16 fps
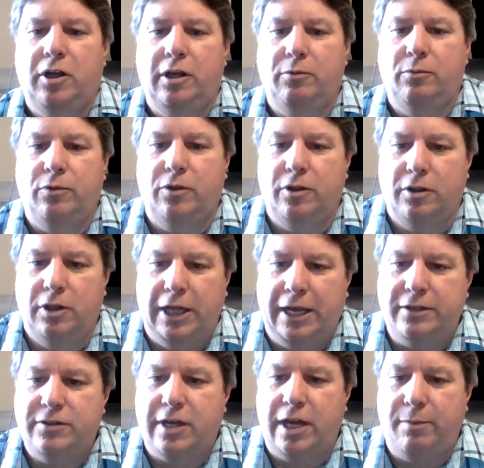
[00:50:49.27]
the
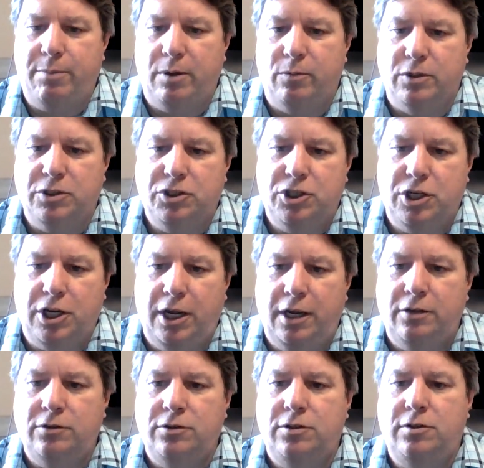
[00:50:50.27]
landscaping was
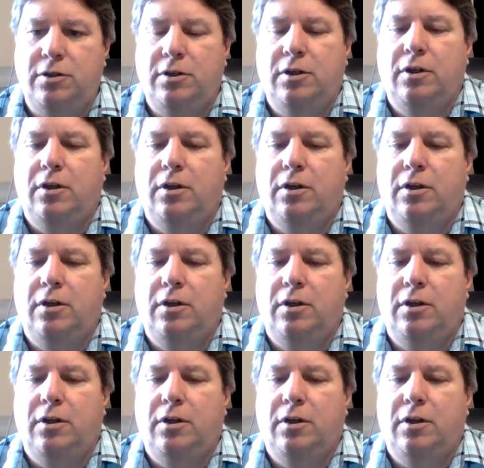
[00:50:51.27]
changed,